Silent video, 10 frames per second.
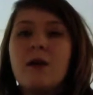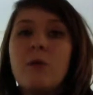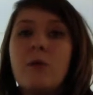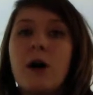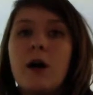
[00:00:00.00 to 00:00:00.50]

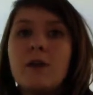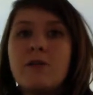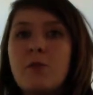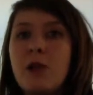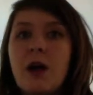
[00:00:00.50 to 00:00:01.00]
well, if
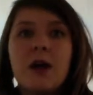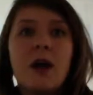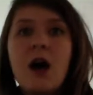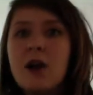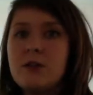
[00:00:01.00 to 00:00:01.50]
I plug in
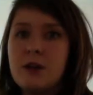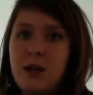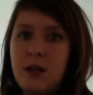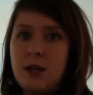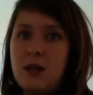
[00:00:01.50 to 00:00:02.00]
100, I
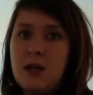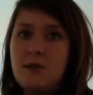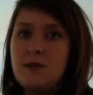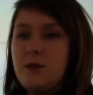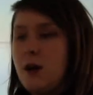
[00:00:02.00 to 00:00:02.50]
get negative
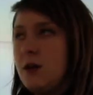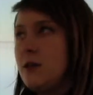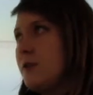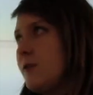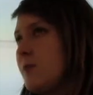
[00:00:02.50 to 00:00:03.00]

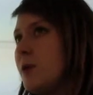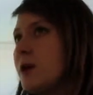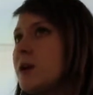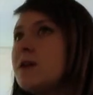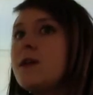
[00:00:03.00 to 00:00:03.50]
300. If I plug
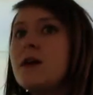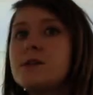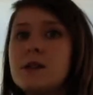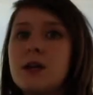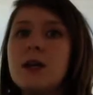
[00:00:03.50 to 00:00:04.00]
in
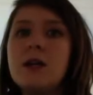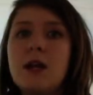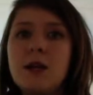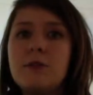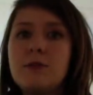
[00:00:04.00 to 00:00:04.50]
1,000, I get
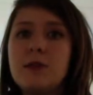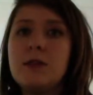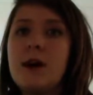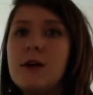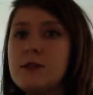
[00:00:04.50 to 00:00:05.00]
negative
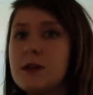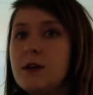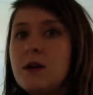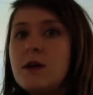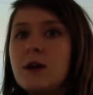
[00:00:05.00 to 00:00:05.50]
3,000.
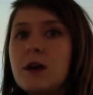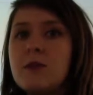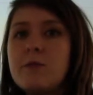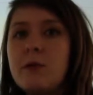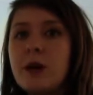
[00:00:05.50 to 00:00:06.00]
Okay,
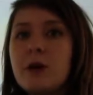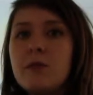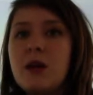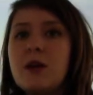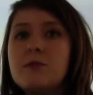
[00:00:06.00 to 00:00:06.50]
the bigger
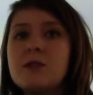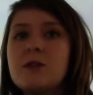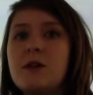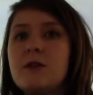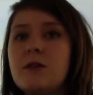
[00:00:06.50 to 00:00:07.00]
my numbers
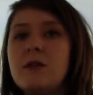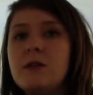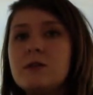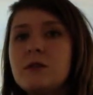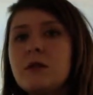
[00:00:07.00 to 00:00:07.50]
are, the
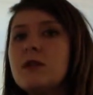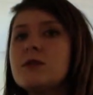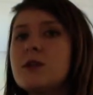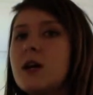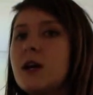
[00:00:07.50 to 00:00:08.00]
closer and
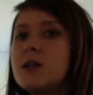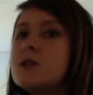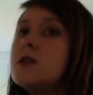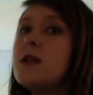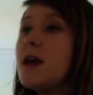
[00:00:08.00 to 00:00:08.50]
closer I get
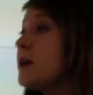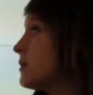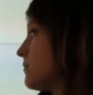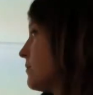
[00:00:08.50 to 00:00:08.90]
to negative